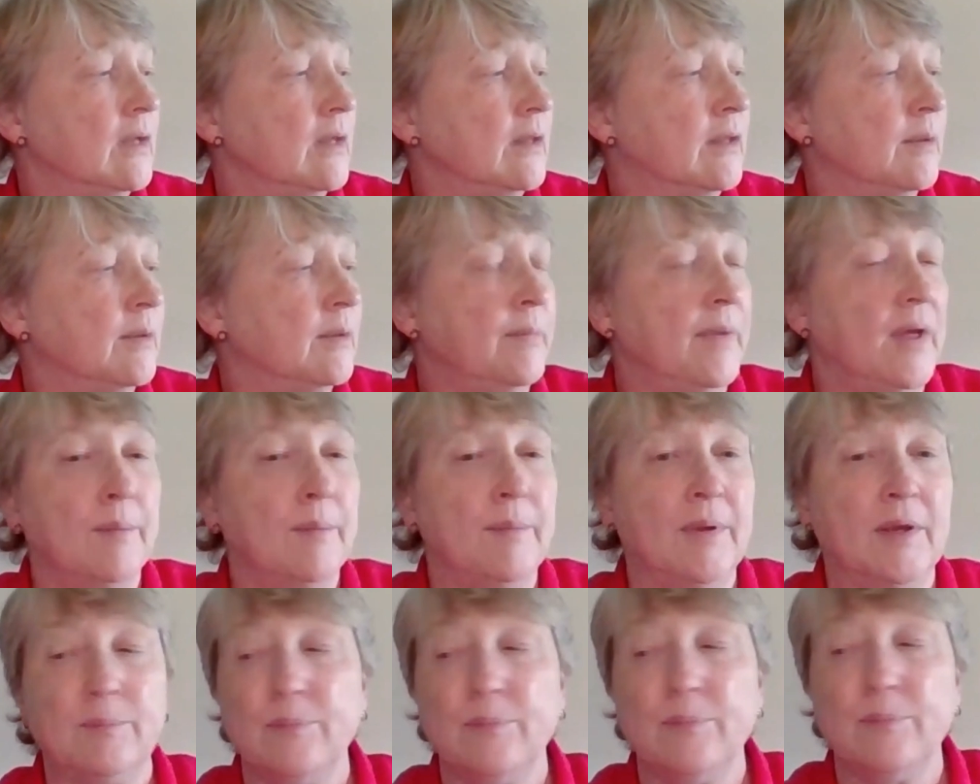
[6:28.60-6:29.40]
the
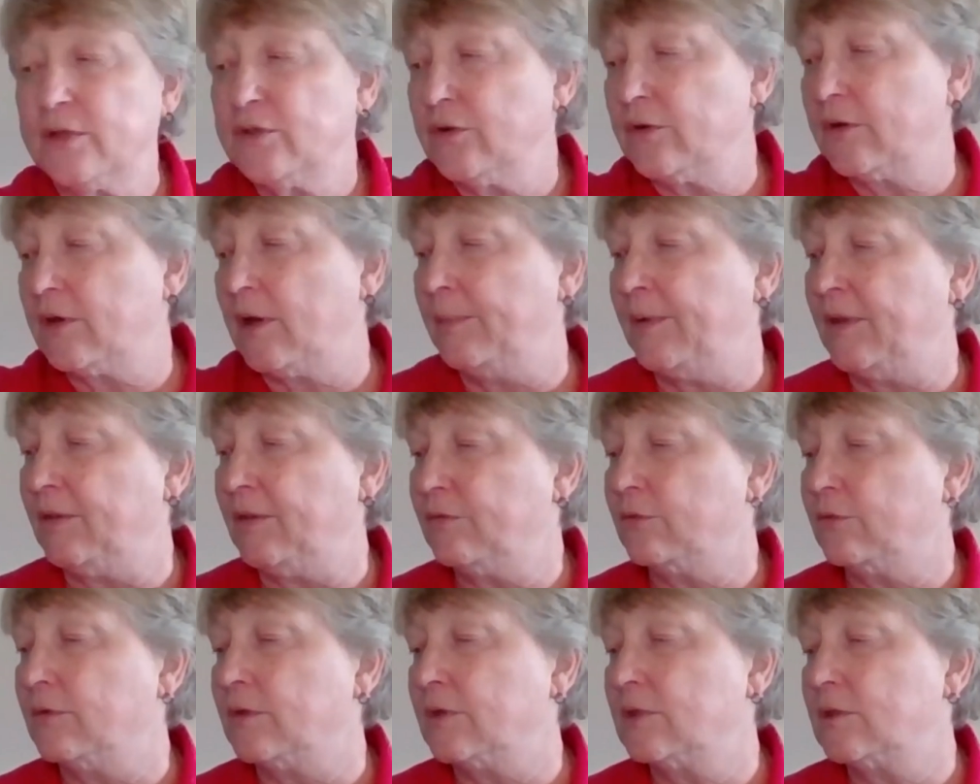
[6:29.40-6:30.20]
amount of pressure coming
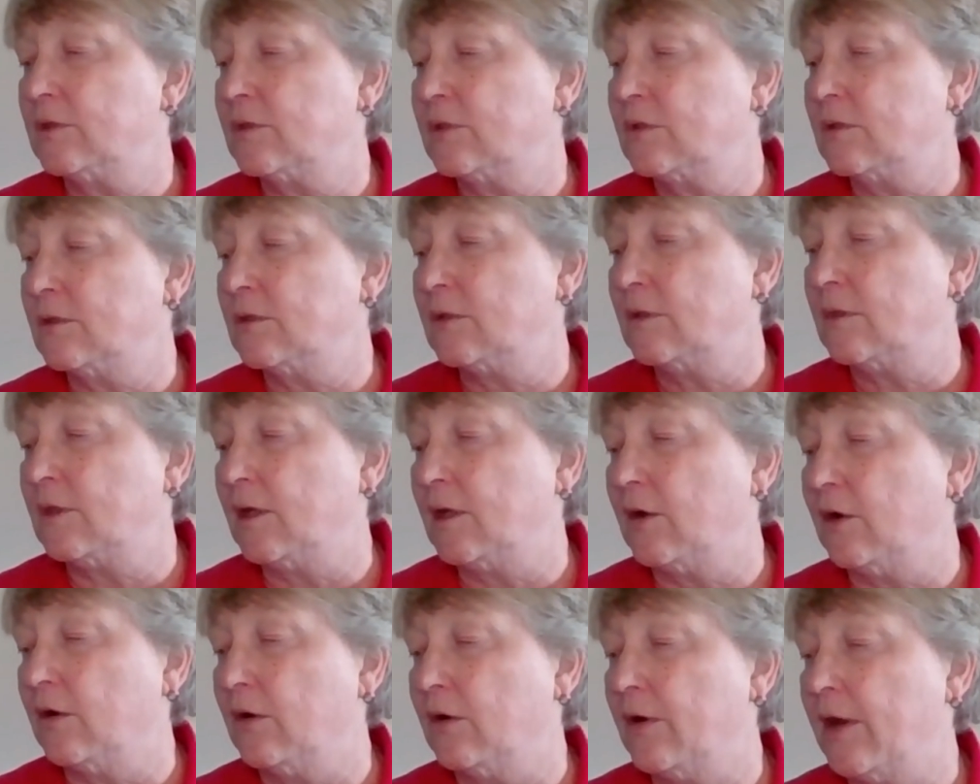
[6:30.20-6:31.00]
through this
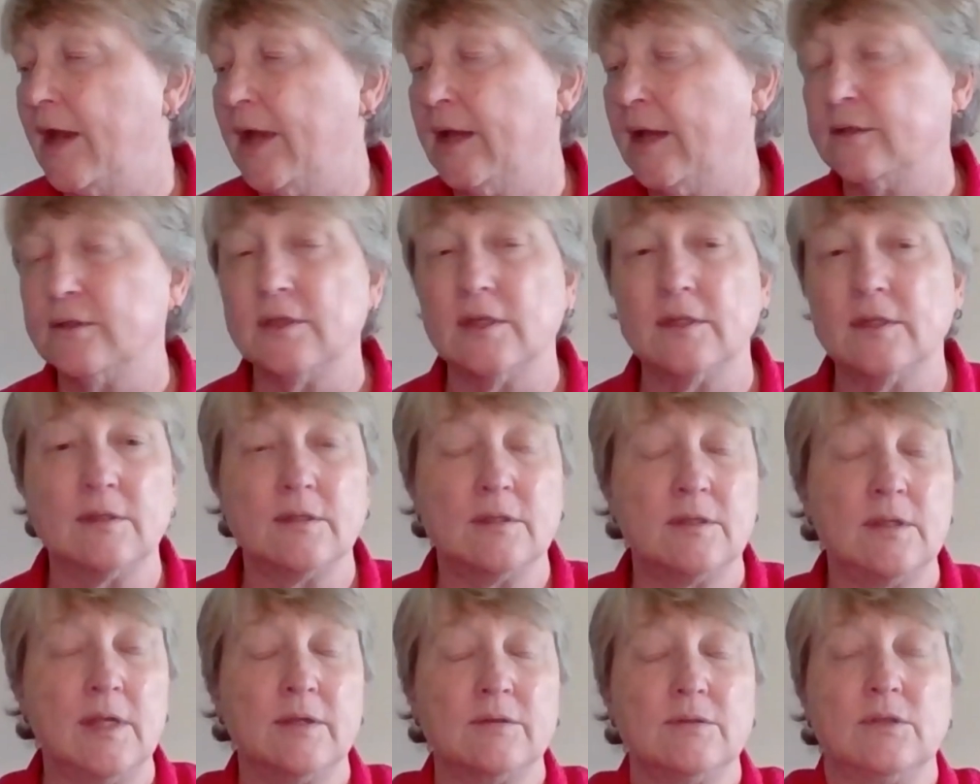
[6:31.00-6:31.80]
there as
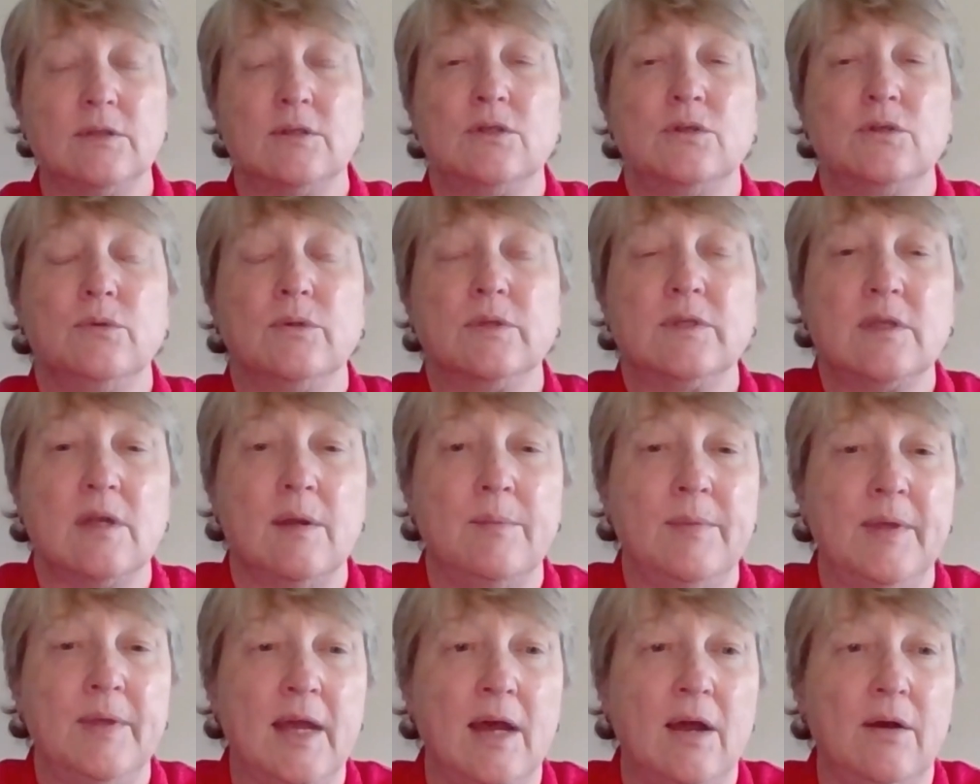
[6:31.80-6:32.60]
the stool's
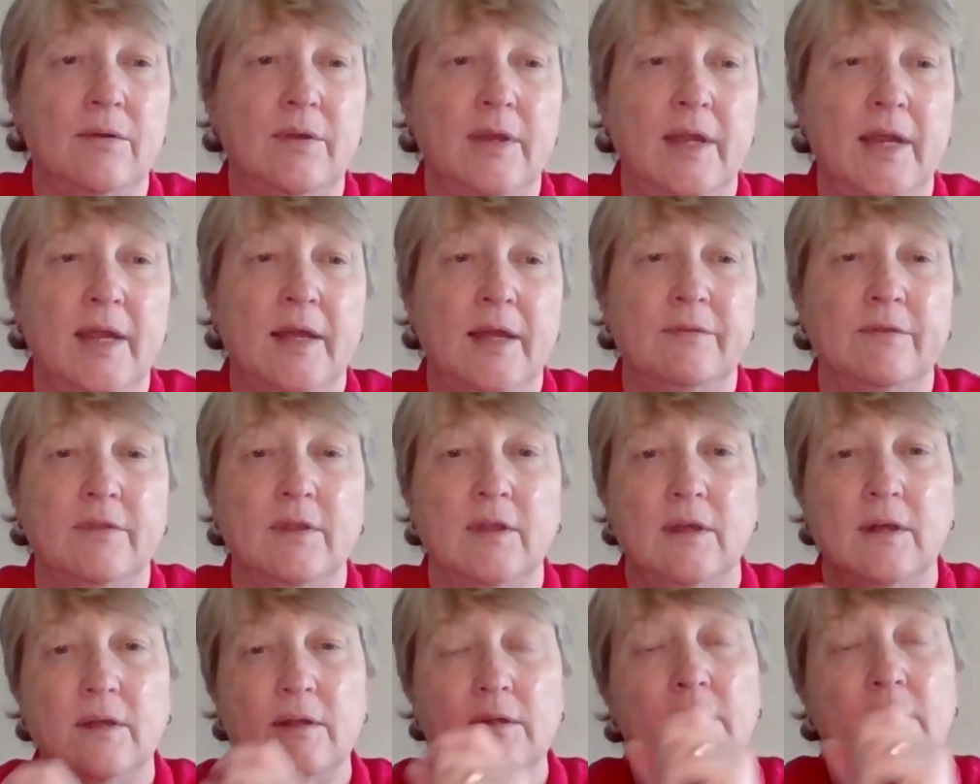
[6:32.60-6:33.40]
coming out, and
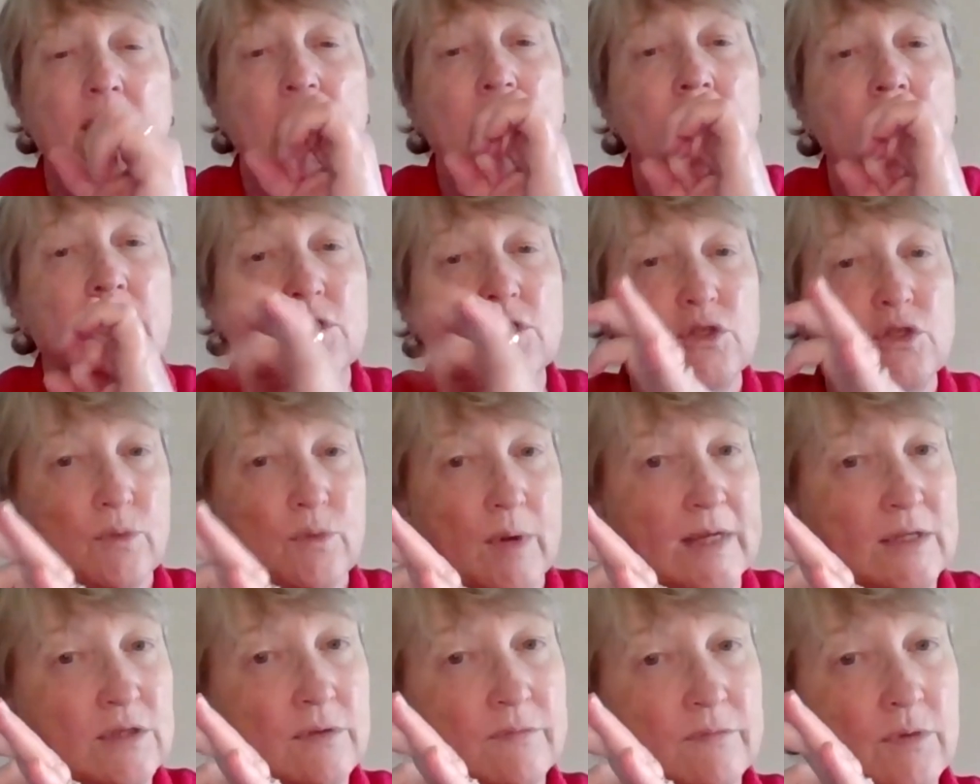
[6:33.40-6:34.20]
the
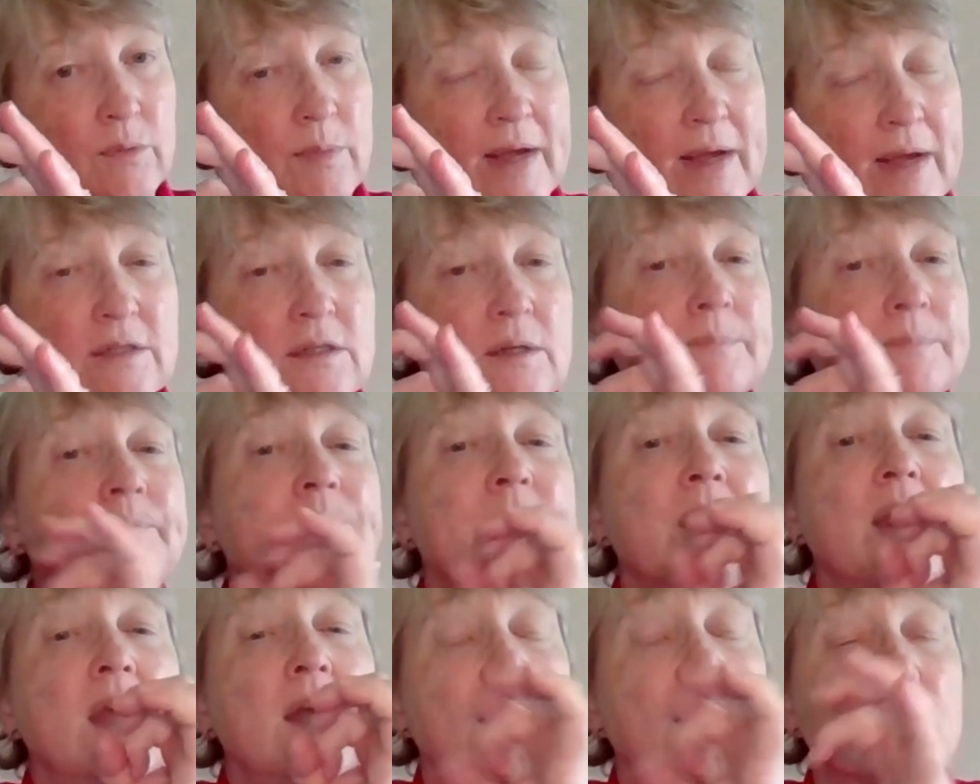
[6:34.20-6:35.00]
stretch of the rectum.
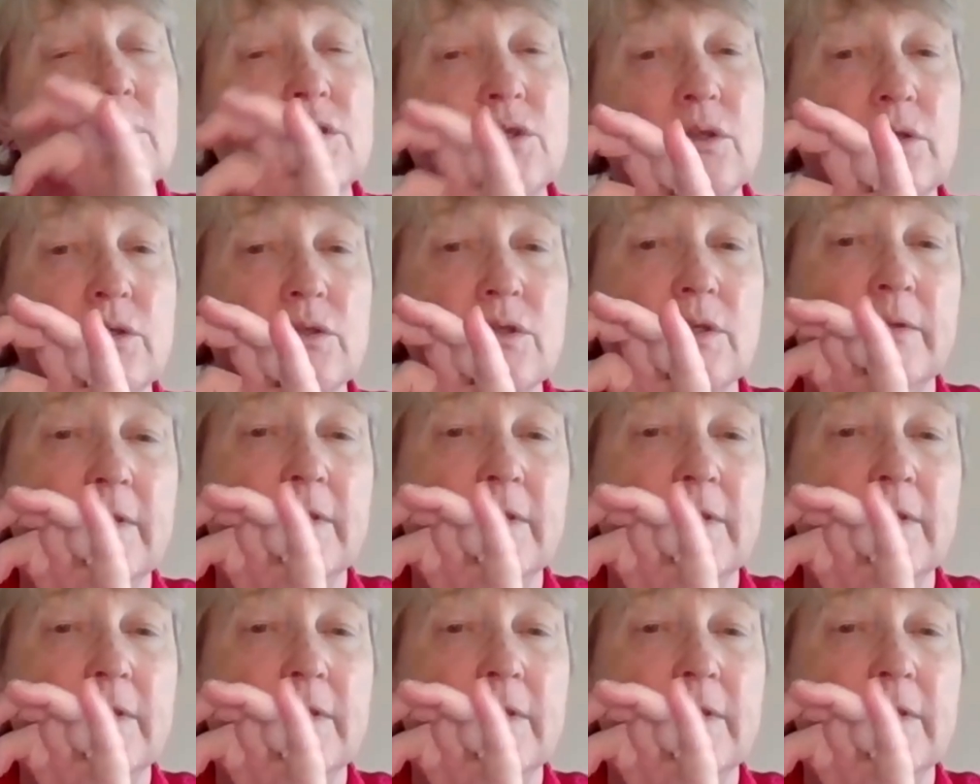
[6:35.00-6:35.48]
So there's a